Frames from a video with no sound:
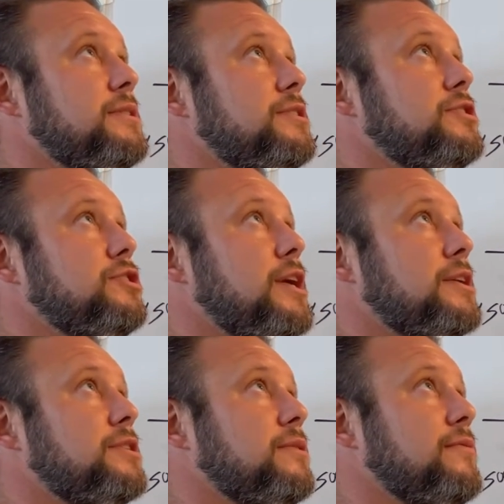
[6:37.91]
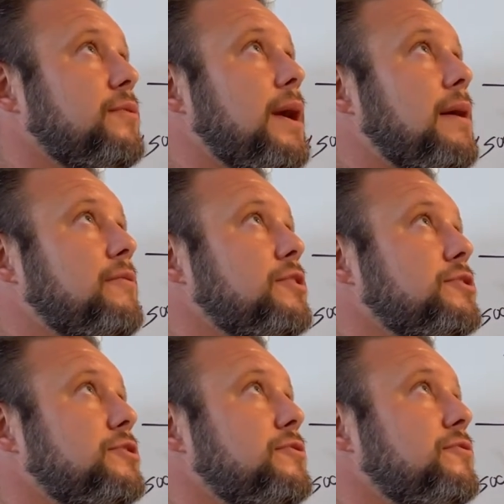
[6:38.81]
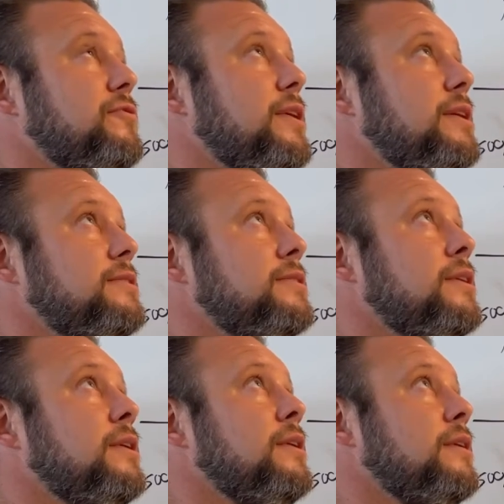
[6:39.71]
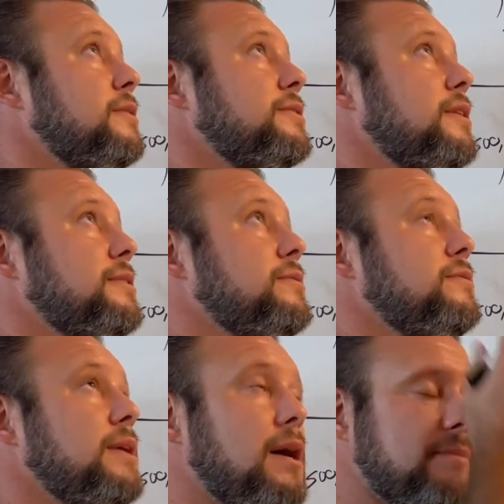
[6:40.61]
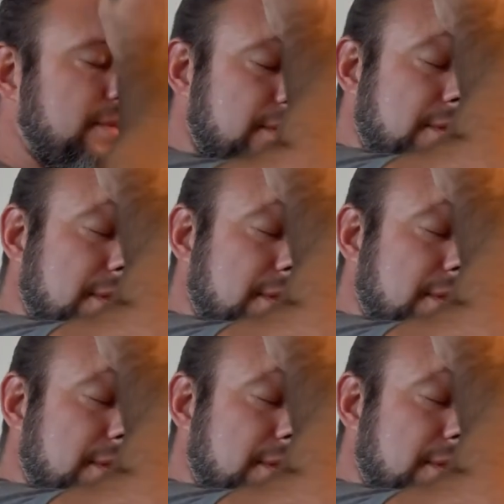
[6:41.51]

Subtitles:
Each injection, if we average 2 depths, let's